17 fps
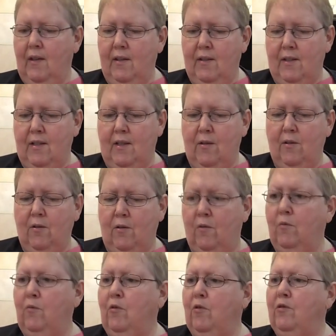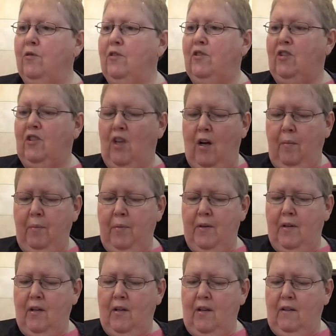So we'll top it
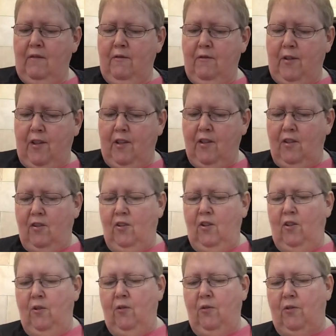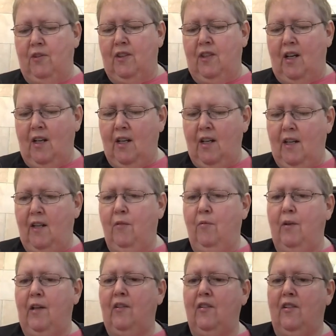off with a little tie
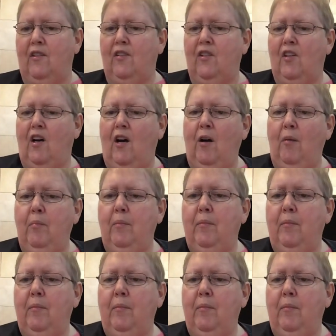around the top.